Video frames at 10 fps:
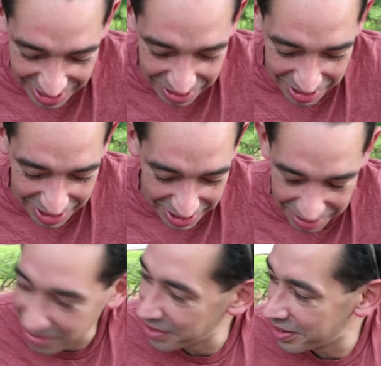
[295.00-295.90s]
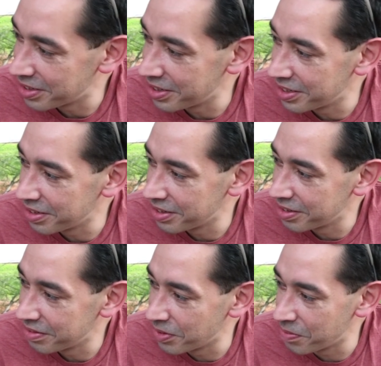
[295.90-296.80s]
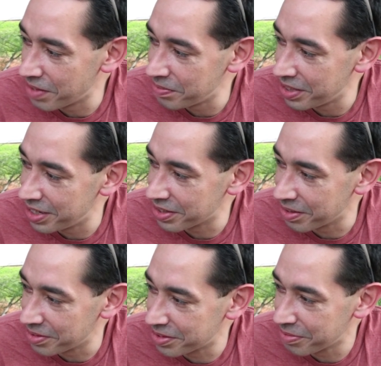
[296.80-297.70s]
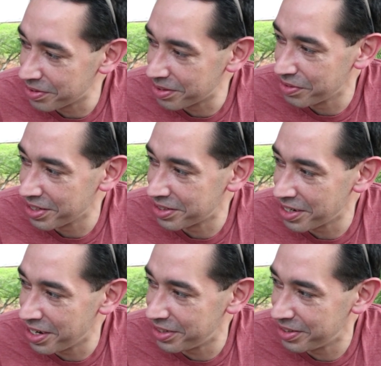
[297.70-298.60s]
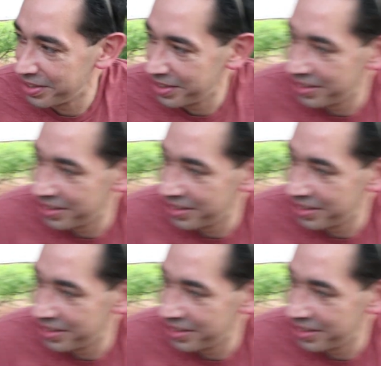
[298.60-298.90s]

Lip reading: So, you don't mind me asking, what's up with that stash?